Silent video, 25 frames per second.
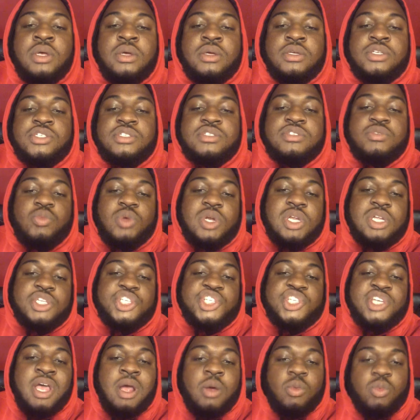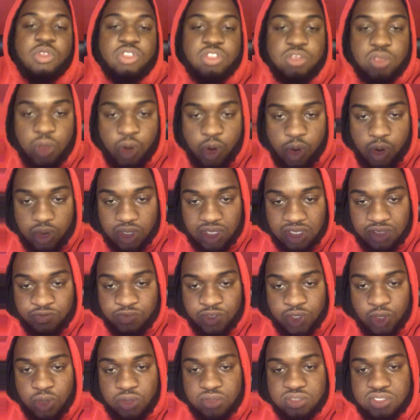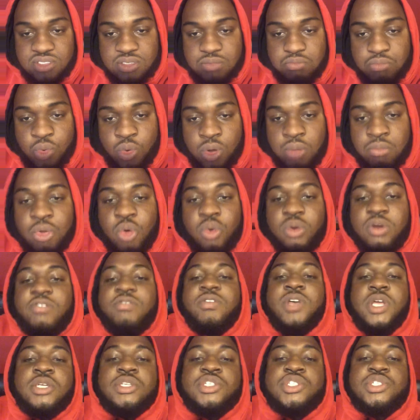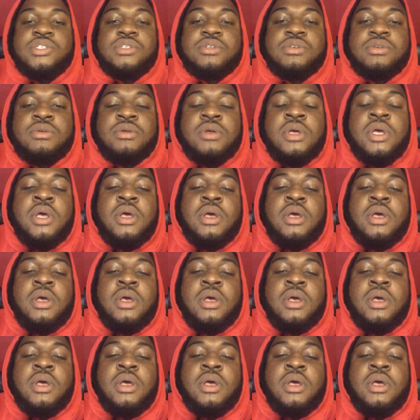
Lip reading: Just want to chat with y'all, give y'all some more motivation.